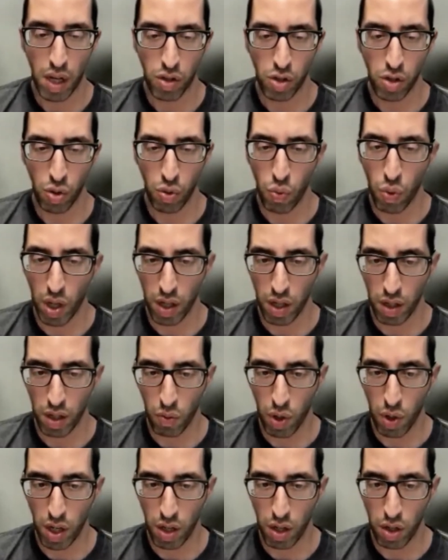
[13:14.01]
So what
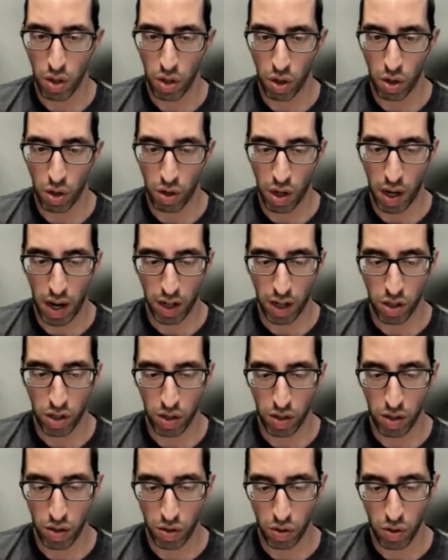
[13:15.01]
are your
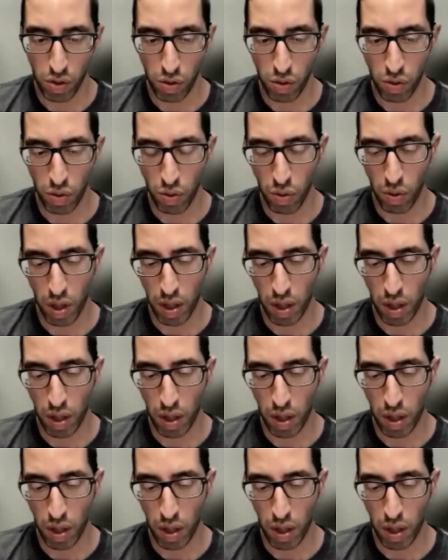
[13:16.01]
actions to do